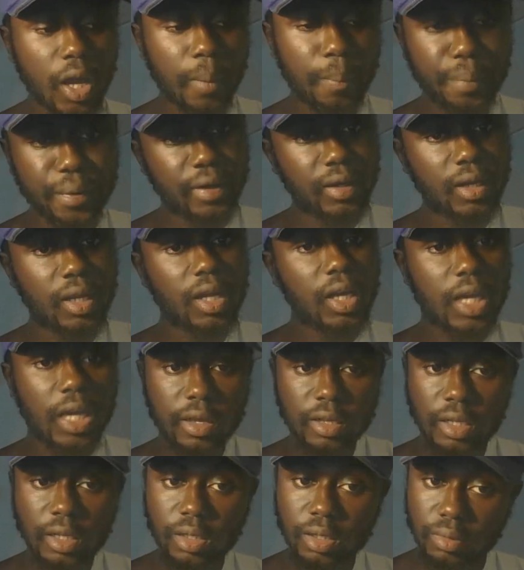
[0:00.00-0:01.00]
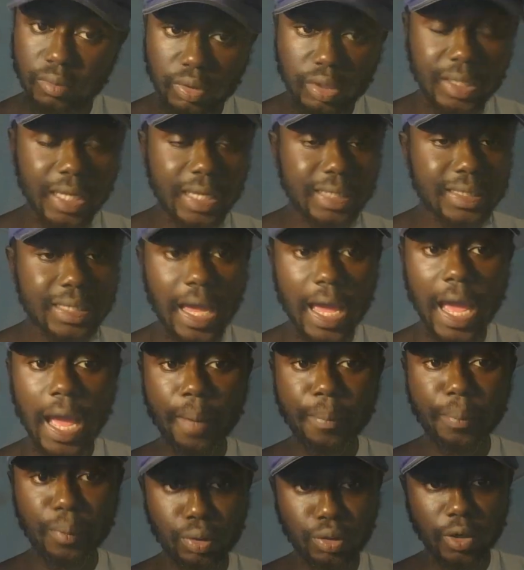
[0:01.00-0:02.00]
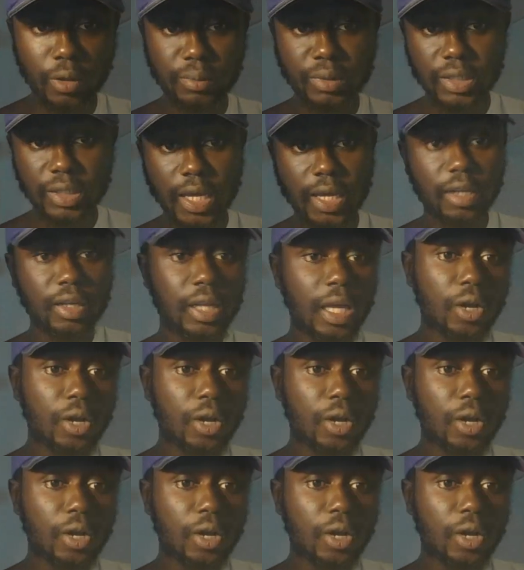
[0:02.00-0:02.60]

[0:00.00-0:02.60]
But things can happen, you know what I'm saying?